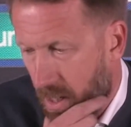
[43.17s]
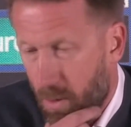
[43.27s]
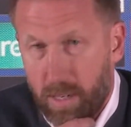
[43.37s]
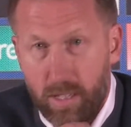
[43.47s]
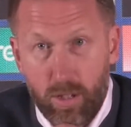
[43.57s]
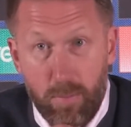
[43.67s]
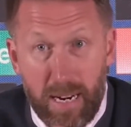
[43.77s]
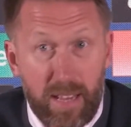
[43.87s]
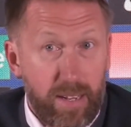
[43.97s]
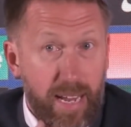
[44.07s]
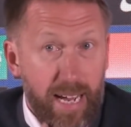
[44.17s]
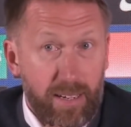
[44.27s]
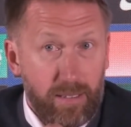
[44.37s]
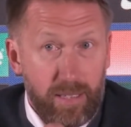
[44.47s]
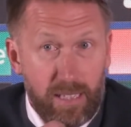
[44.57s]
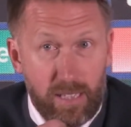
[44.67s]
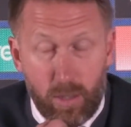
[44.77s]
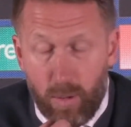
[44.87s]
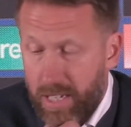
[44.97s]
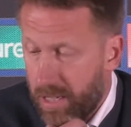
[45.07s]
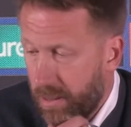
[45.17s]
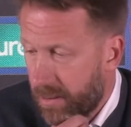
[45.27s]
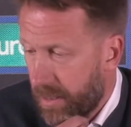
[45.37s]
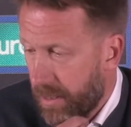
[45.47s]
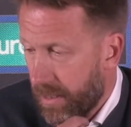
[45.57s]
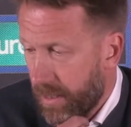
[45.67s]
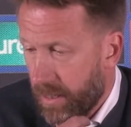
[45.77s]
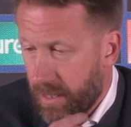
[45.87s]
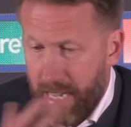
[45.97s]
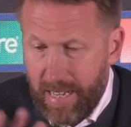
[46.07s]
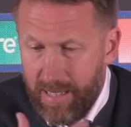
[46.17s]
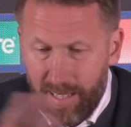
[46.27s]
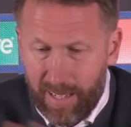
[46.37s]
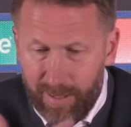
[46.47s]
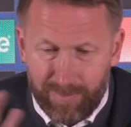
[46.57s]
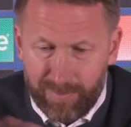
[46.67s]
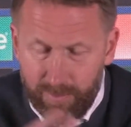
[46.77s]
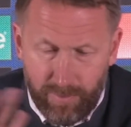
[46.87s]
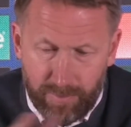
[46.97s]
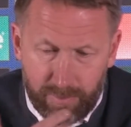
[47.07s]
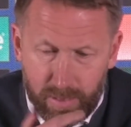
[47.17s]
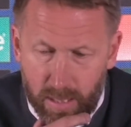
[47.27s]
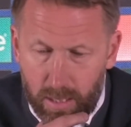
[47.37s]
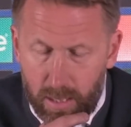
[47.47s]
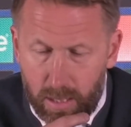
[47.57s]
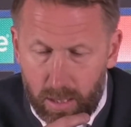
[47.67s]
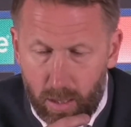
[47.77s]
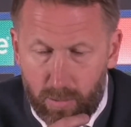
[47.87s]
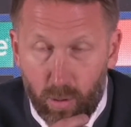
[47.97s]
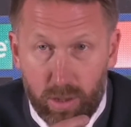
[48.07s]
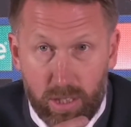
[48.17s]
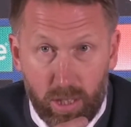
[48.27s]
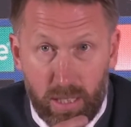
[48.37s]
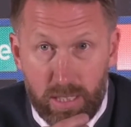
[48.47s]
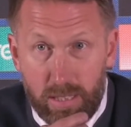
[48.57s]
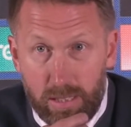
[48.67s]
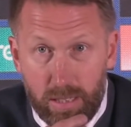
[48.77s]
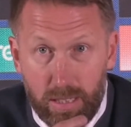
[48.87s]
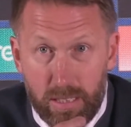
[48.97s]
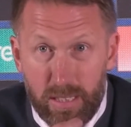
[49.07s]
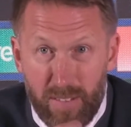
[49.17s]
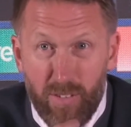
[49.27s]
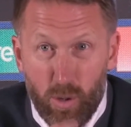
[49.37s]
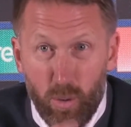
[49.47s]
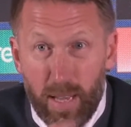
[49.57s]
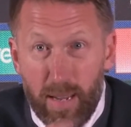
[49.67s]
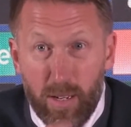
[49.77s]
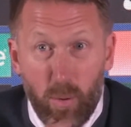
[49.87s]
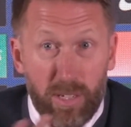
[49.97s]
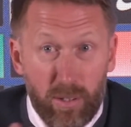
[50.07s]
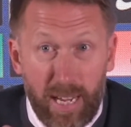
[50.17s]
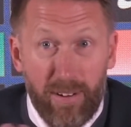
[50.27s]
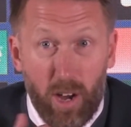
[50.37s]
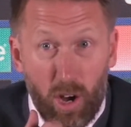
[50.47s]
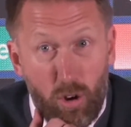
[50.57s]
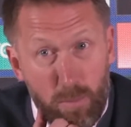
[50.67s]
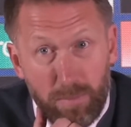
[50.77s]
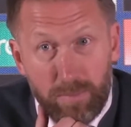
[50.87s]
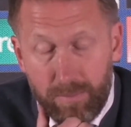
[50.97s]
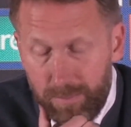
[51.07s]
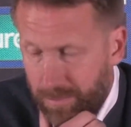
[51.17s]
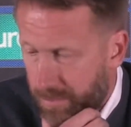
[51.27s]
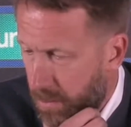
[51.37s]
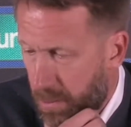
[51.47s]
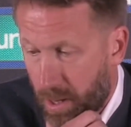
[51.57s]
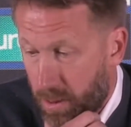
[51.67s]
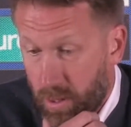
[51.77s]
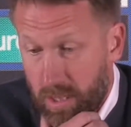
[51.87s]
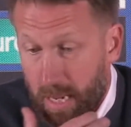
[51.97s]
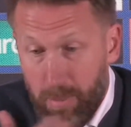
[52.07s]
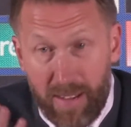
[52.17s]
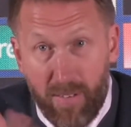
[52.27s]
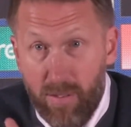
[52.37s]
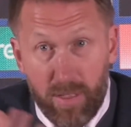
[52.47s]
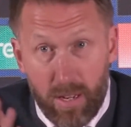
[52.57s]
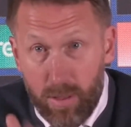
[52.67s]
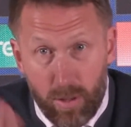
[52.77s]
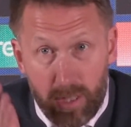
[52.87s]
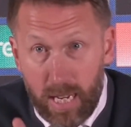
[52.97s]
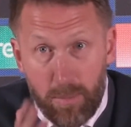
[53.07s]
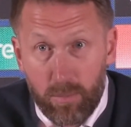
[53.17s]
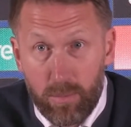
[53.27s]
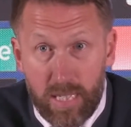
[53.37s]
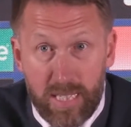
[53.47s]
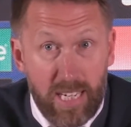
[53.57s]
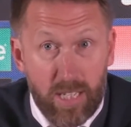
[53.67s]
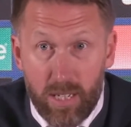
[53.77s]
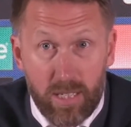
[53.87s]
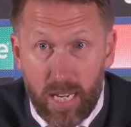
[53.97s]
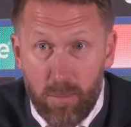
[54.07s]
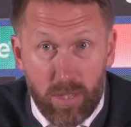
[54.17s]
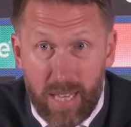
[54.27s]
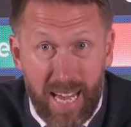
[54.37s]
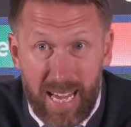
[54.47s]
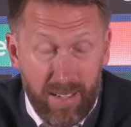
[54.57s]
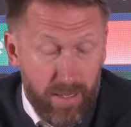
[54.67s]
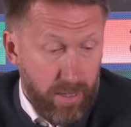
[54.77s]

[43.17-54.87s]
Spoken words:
need to do better than that in that situation. Then of course it's difficult. Then you're 1-0 down at home, but I thought the team gave everything. I thought the intention of the team was there.